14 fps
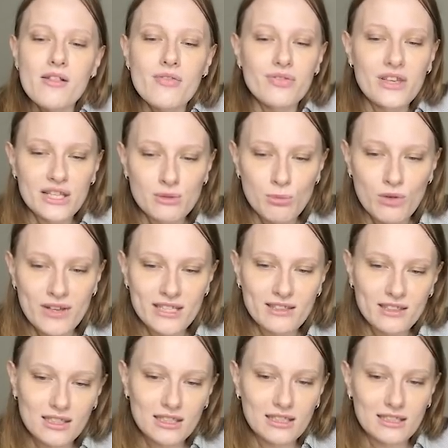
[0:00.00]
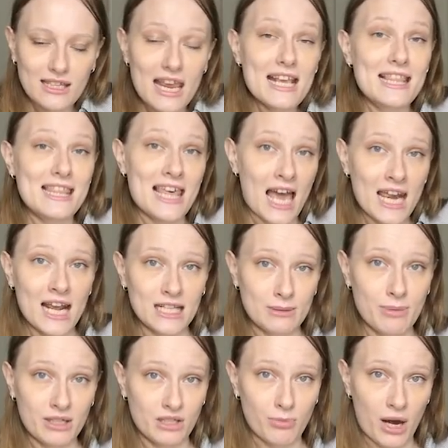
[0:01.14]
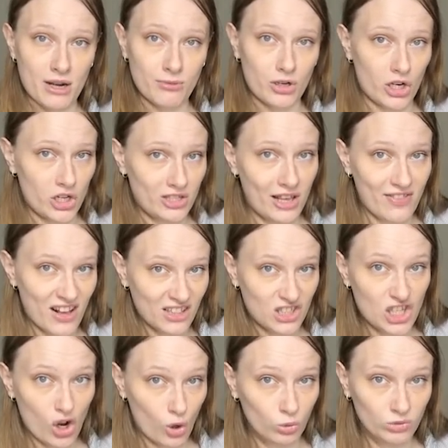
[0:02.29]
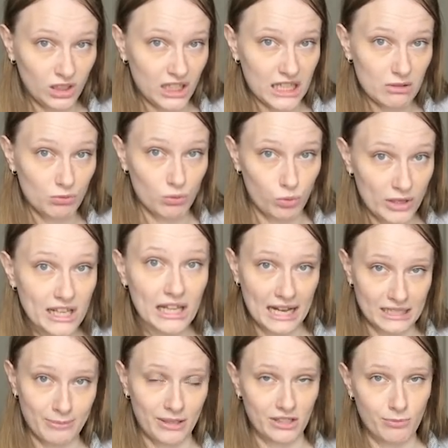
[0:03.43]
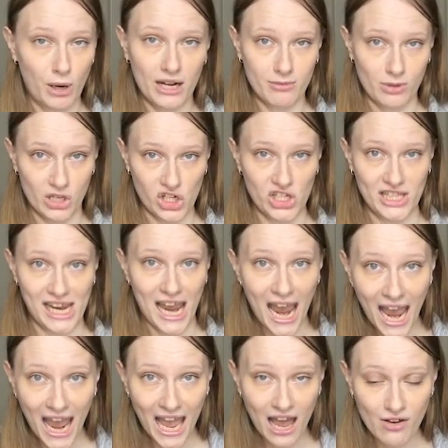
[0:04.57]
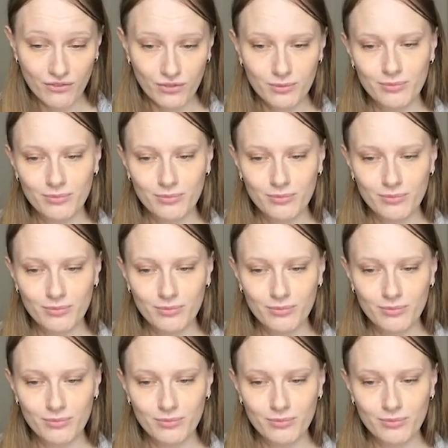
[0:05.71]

These movies take that aspect of Pride and Prejudice, and that's the only real aspect of Pride and Prejudice they have.